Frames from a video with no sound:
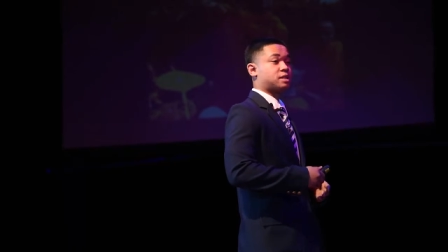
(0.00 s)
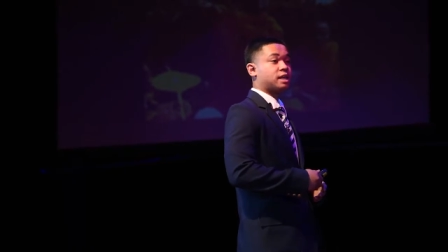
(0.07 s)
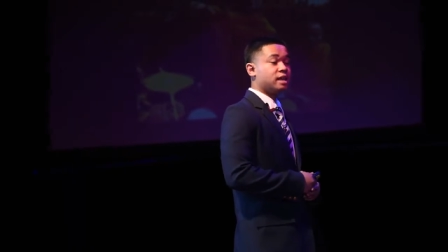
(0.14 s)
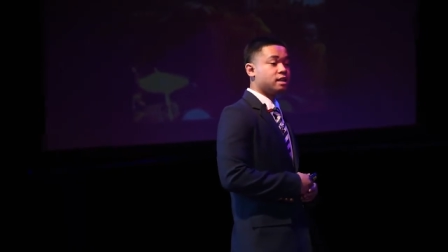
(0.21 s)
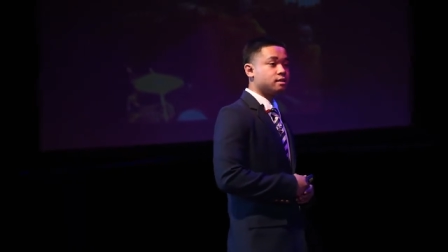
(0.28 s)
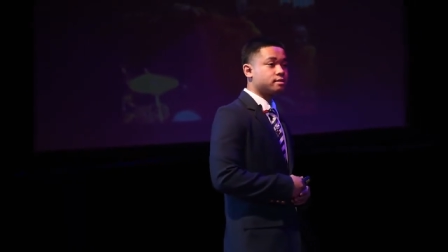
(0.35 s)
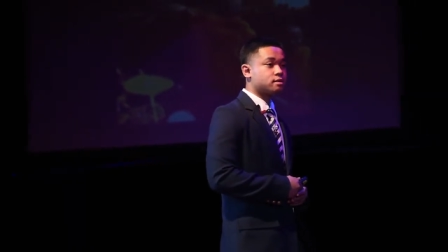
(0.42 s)

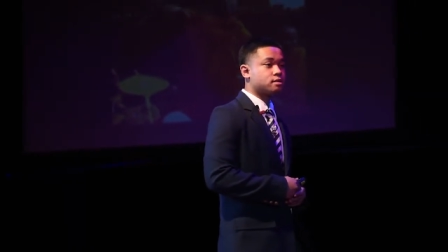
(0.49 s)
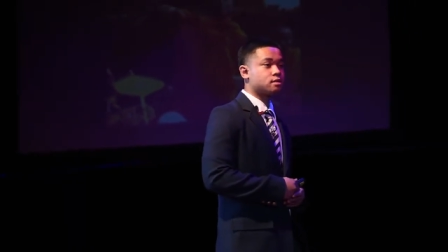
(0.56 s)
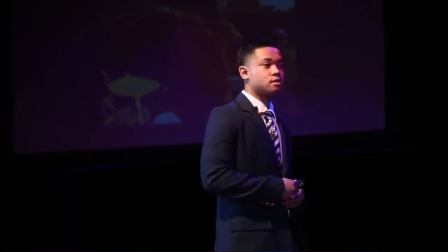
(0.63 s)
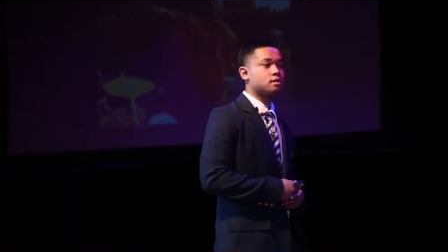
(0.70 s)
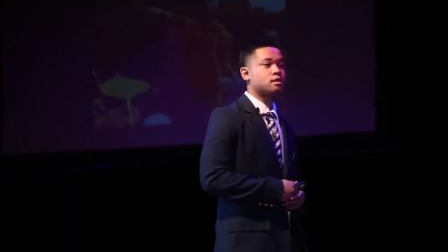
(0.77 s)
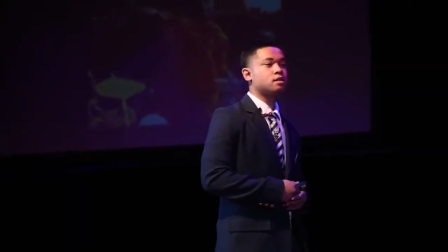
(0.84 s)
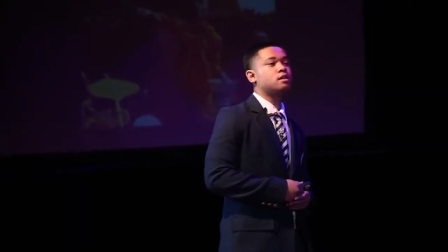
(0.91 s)
things
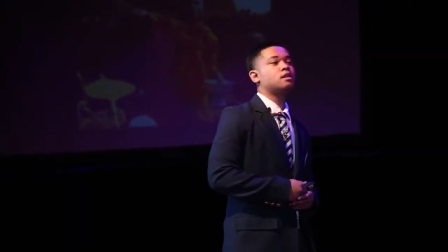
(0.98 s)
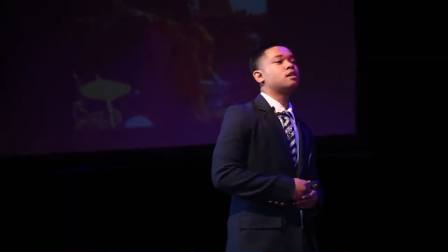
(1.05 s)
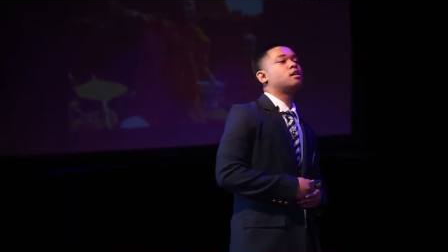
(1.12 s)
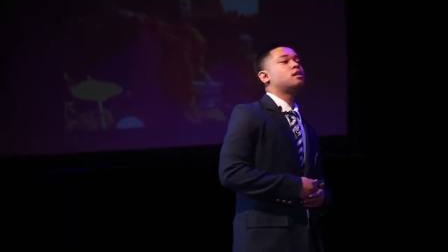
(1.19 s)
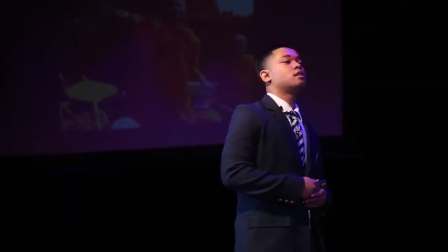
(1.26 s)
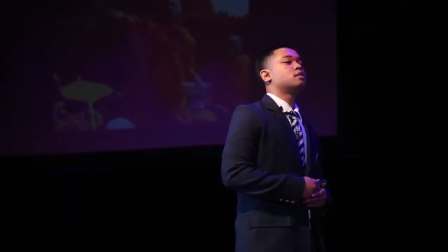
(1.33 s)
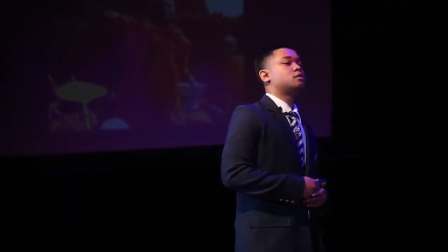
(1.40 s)

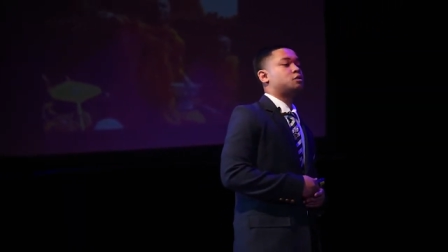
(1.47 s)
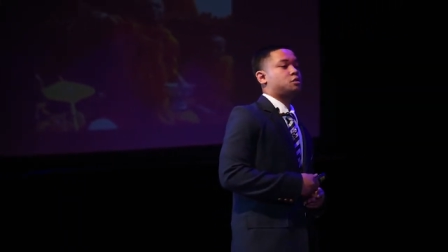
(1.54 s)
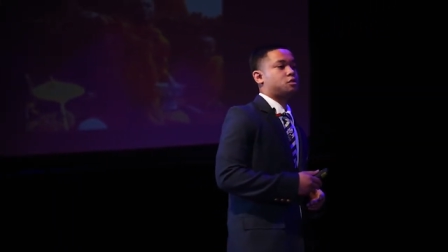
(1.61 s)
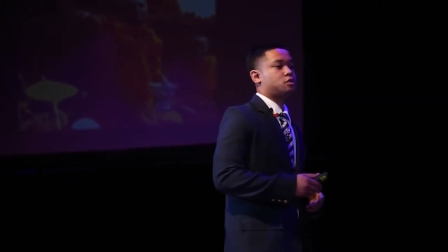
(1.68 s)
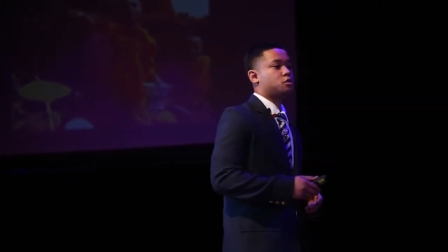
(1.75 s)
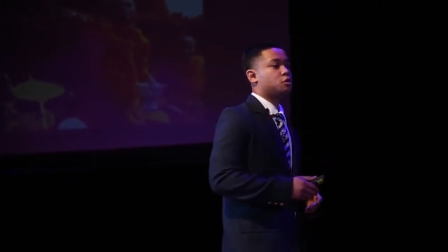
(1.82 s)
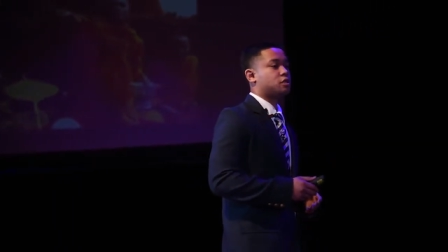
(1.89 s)

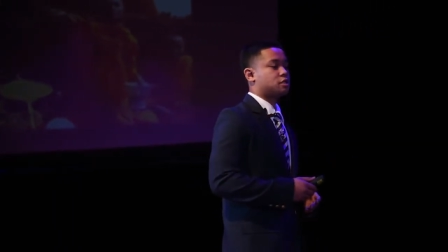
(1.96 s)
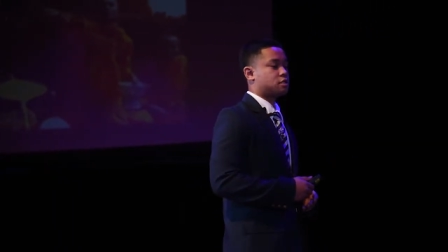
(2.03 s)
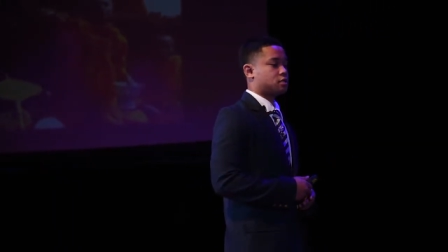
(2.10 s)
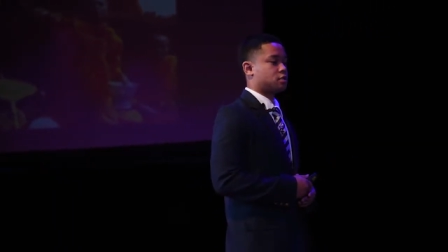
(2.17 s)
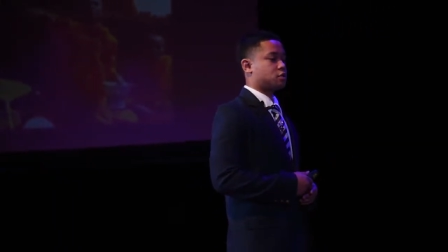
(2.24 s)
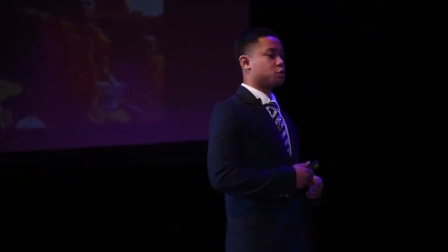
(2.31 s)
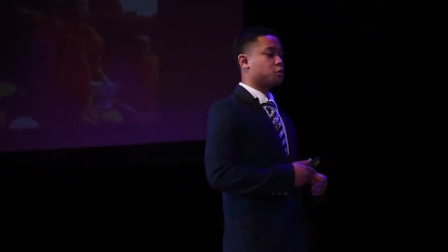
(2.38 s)
to,
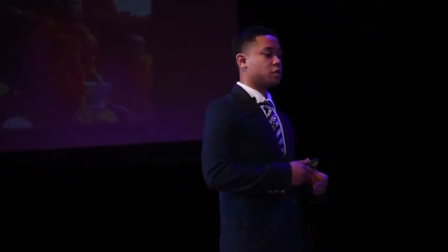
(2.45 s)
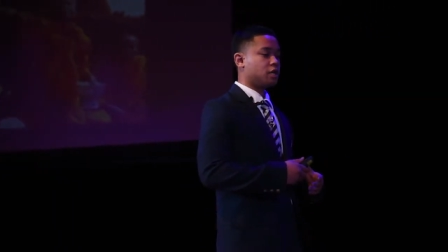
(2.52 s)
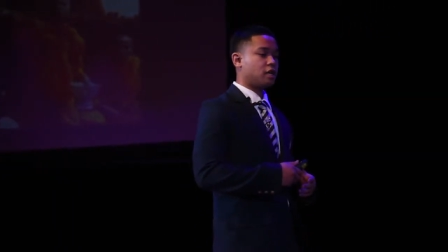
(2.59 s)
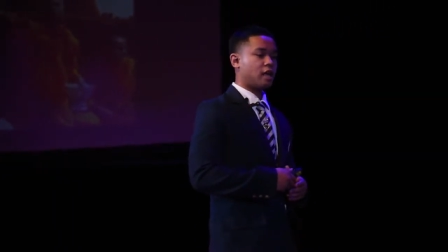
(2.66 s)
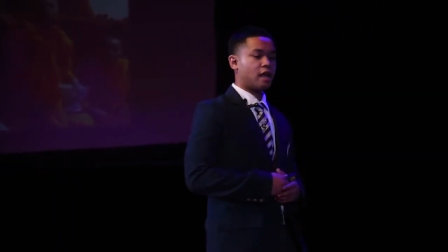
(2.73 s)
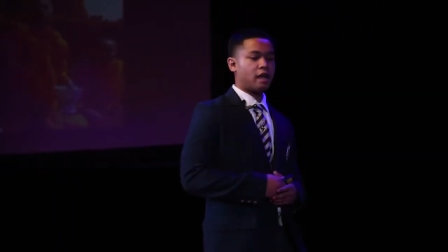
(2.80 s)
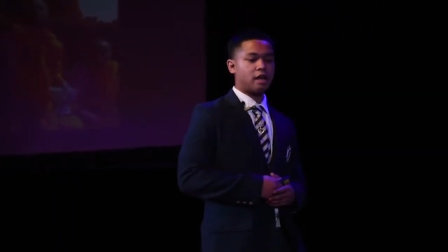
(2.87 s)
to
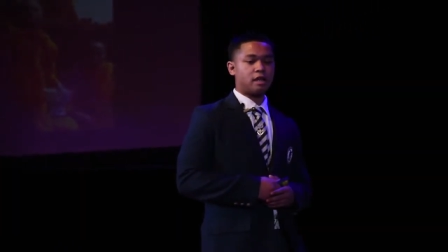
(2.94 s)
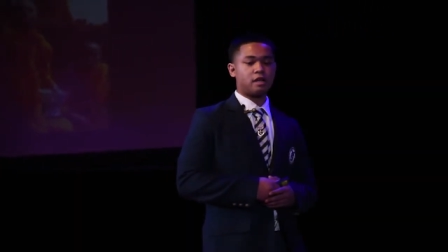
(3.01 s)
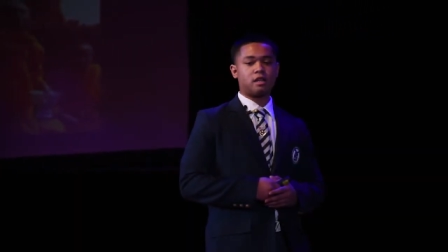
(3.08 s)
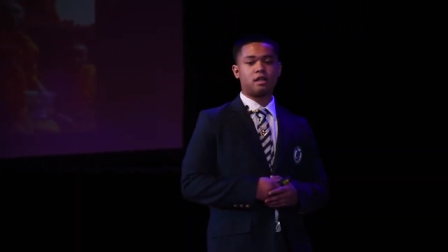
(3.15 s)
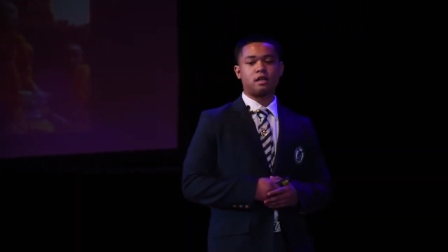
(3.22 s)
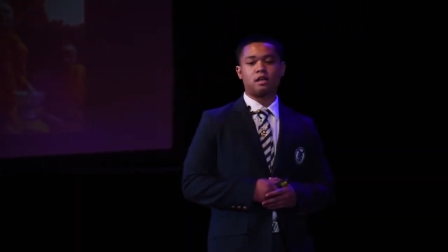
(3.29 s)
it, and,